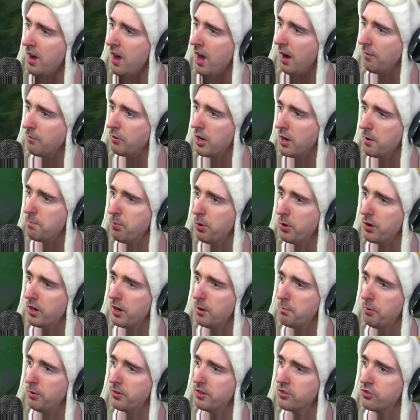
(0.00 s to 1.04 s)
I'm going to put it
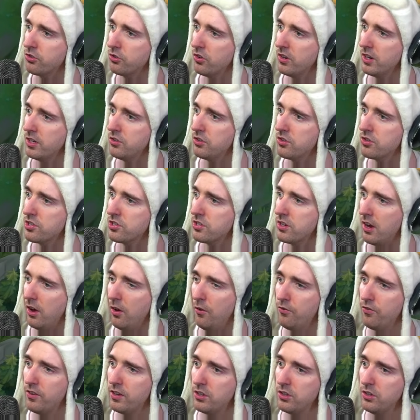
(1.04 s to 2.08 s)
up on the screen
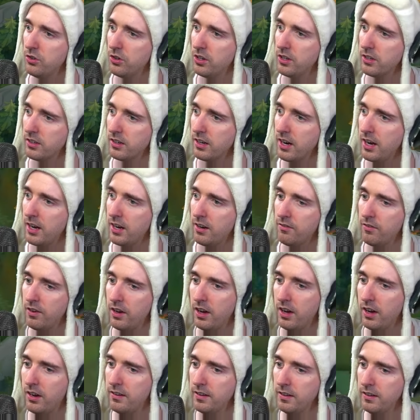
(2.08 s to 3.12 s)
yourself, and you can kind
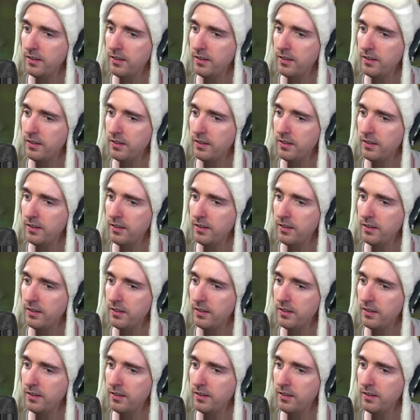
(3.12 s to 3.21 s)
of